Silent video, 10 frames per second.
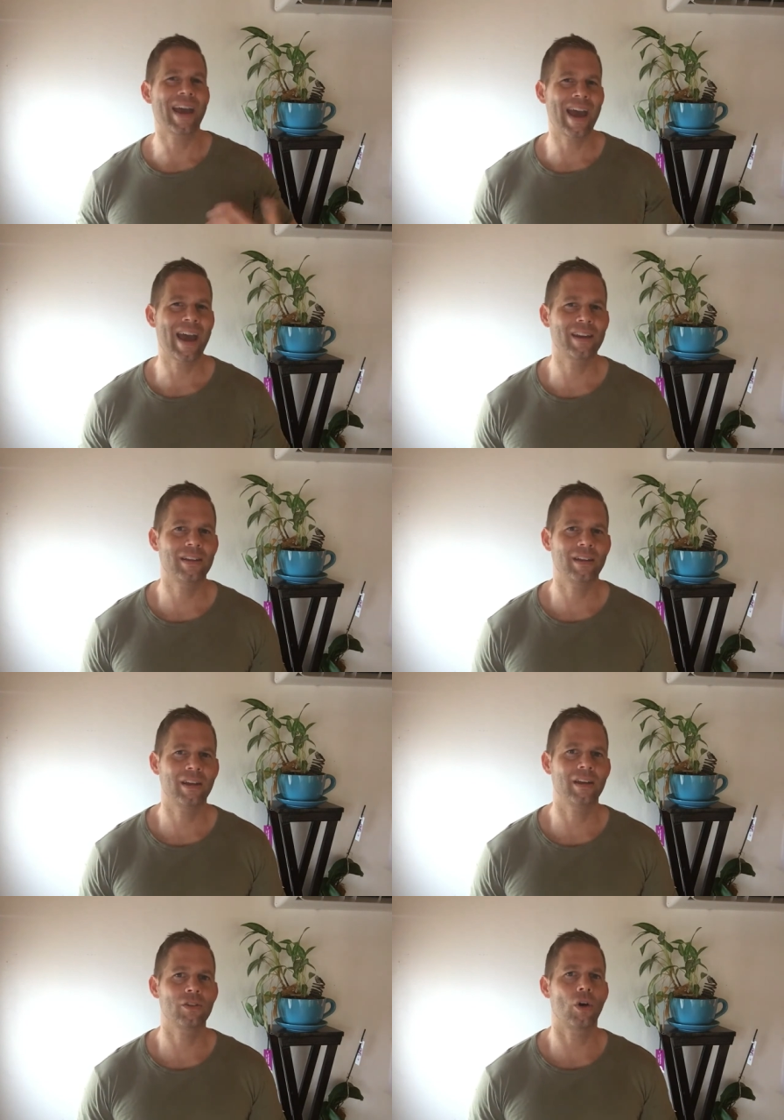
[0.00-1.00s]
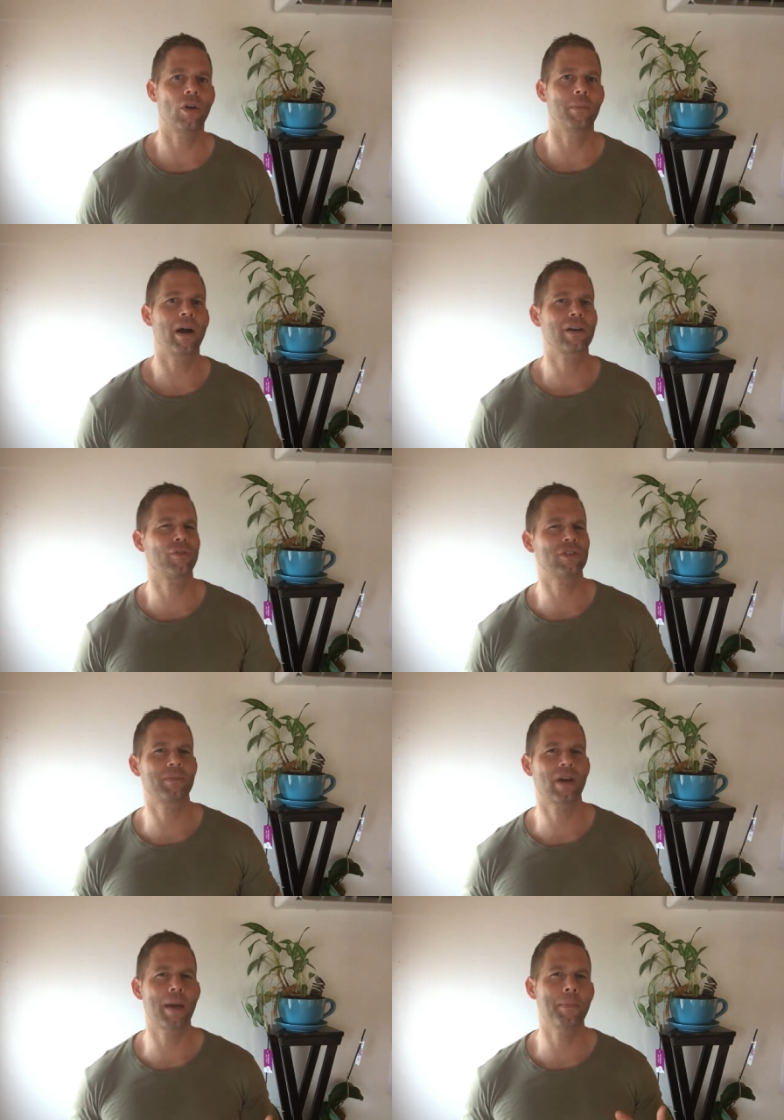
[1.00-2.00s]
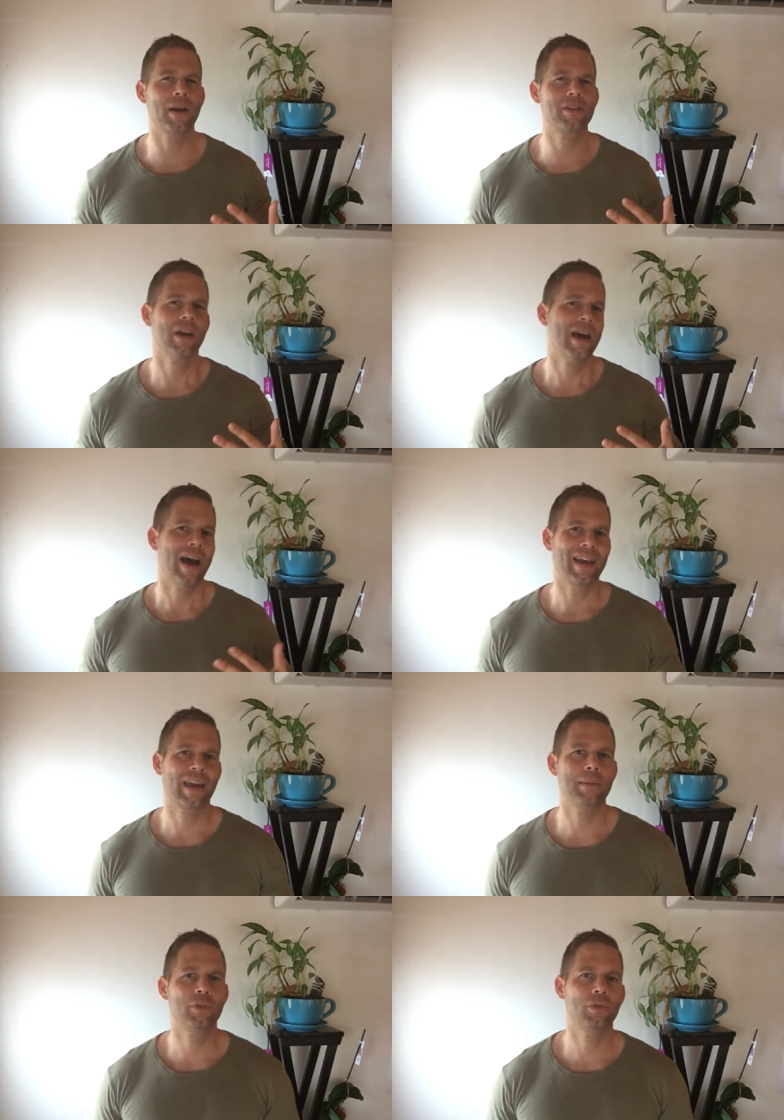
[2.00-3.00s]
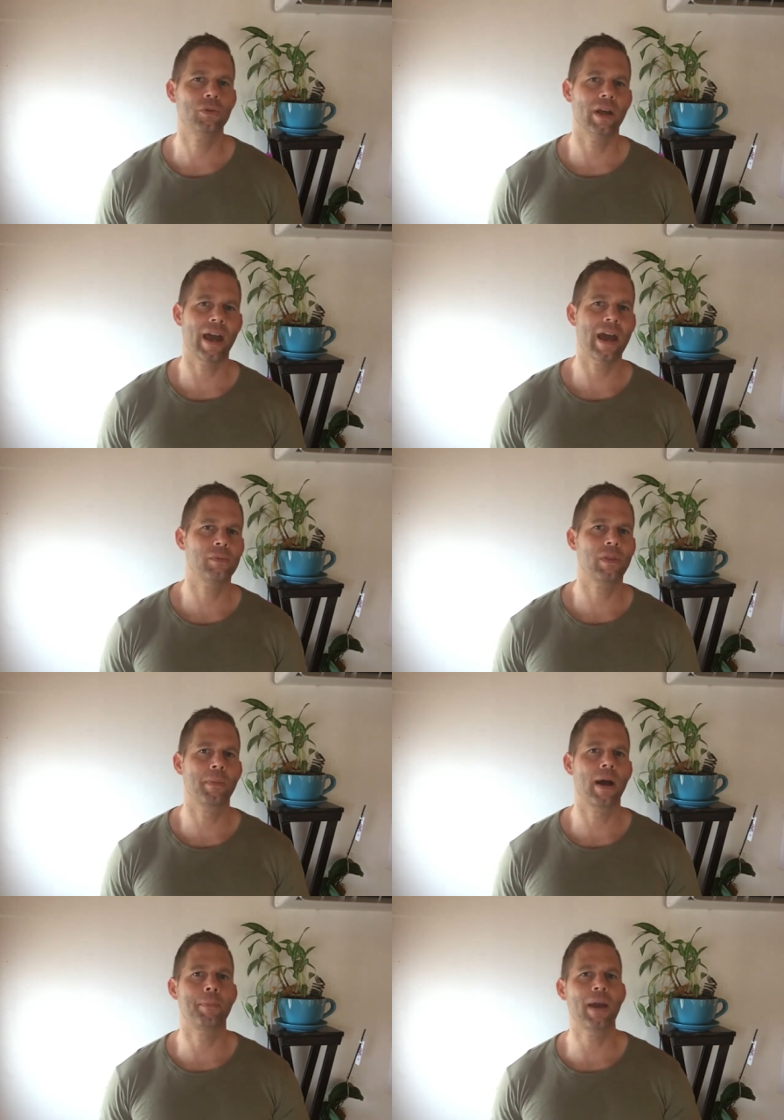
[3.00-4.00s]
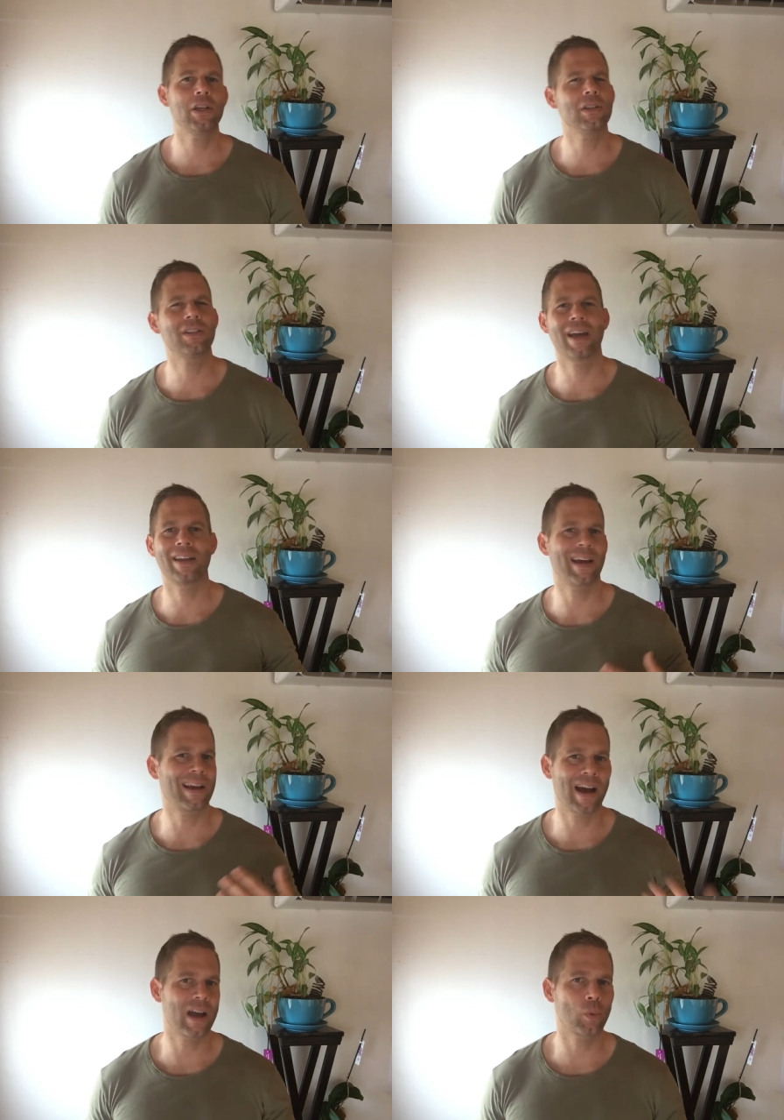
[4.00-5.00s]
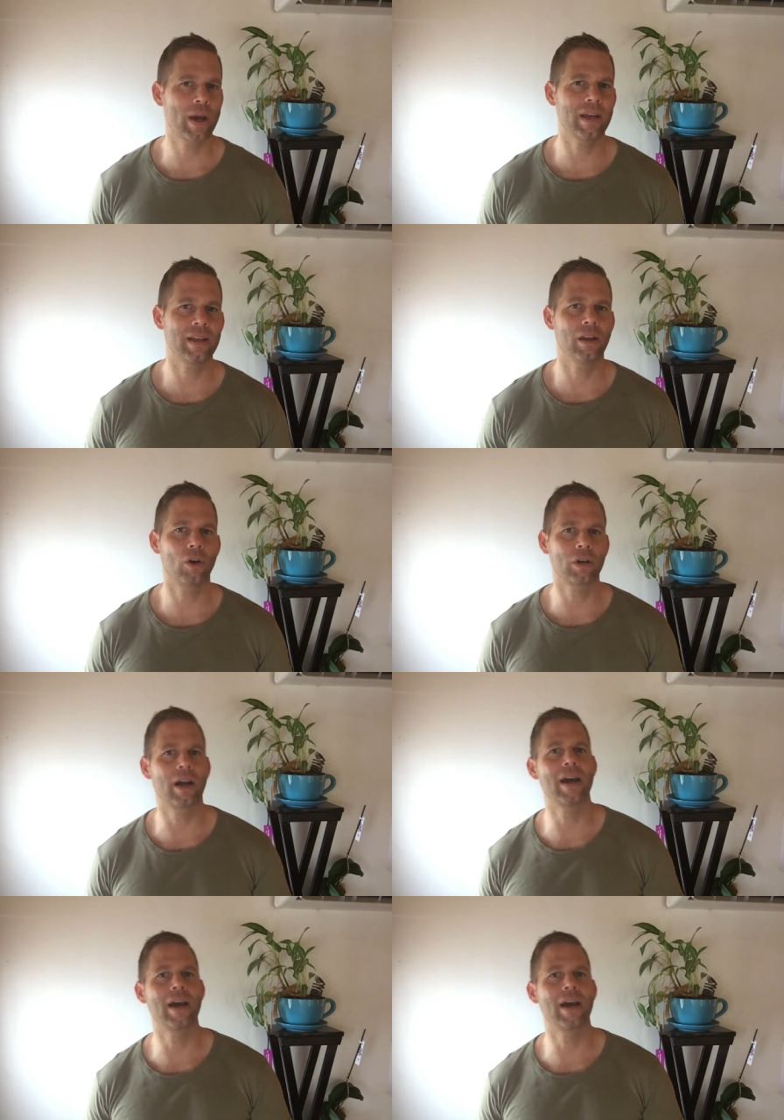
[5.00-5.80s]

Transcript: I had it on the market for some time, but I came to an end with my patience and I can't wait any longer.